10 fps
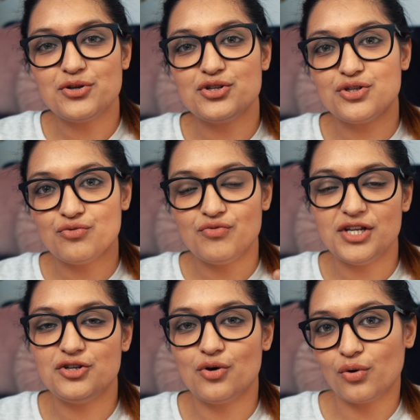you to
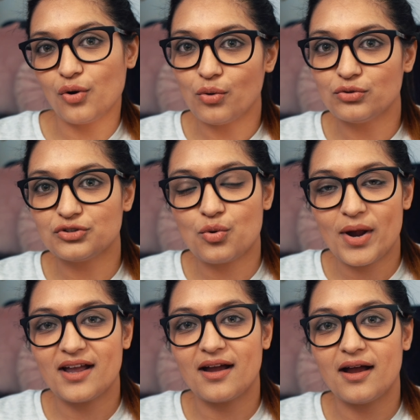reach your goals
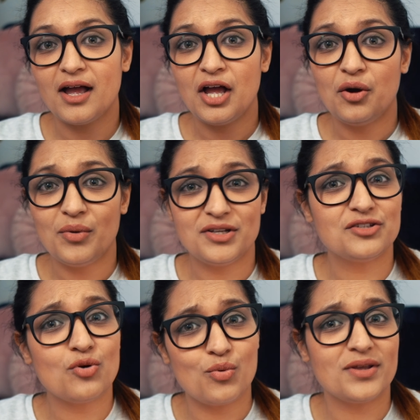quicker, which
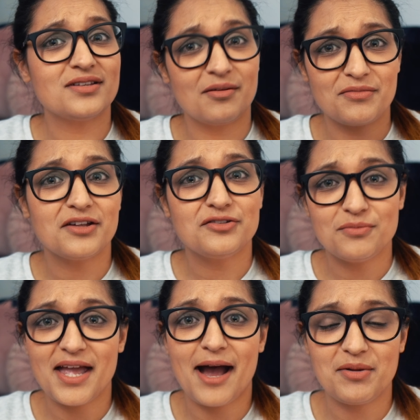is always something to
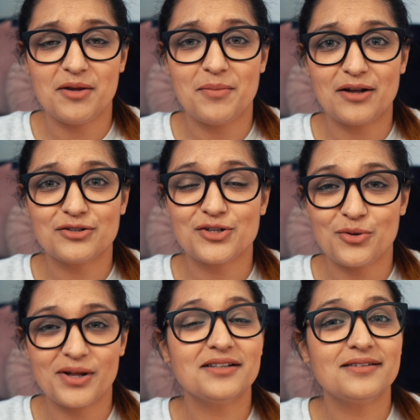be happy about.
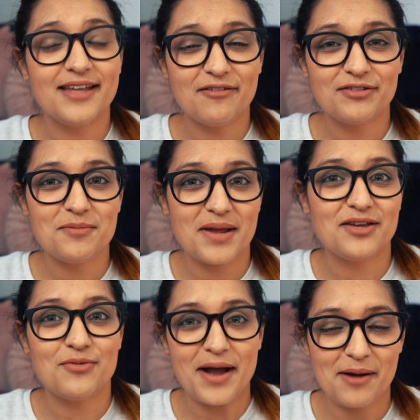So it'll definitely
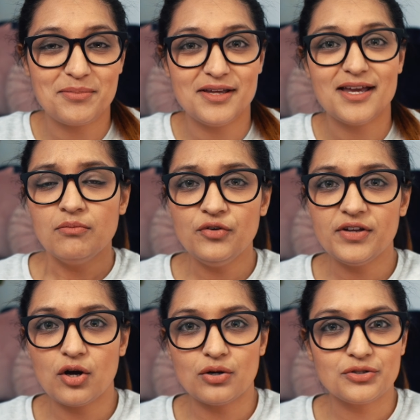make you happy.
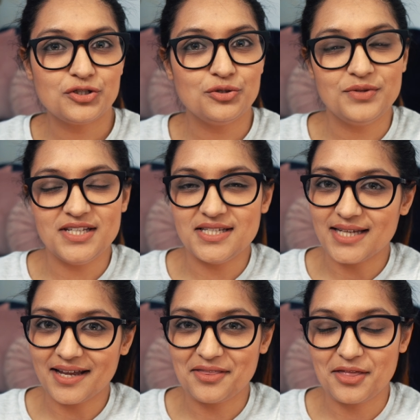Moving on to the
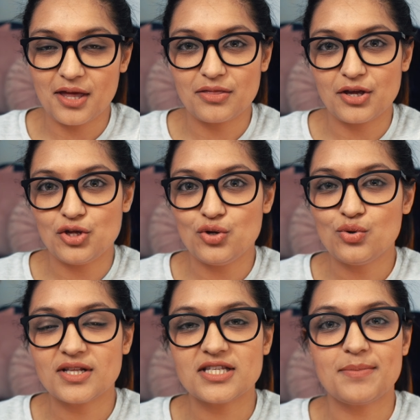second thing that
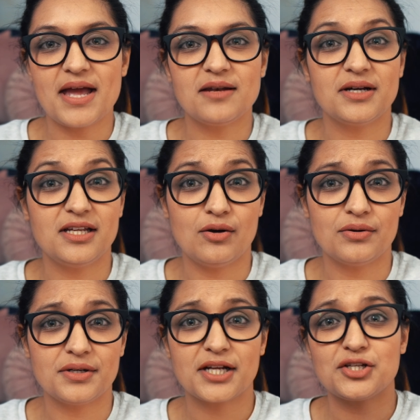you can spend money
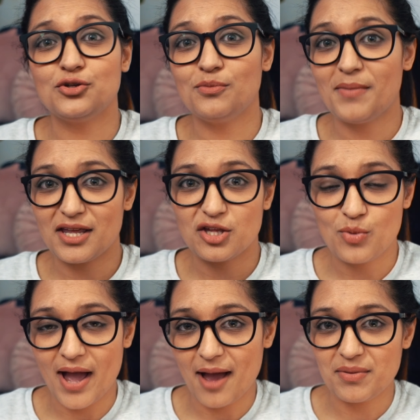on to make you
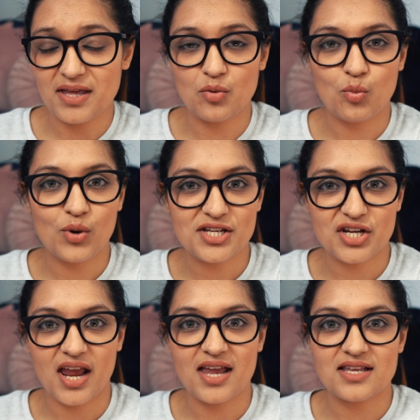happy, which
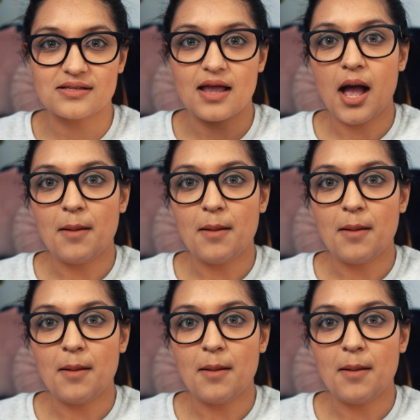is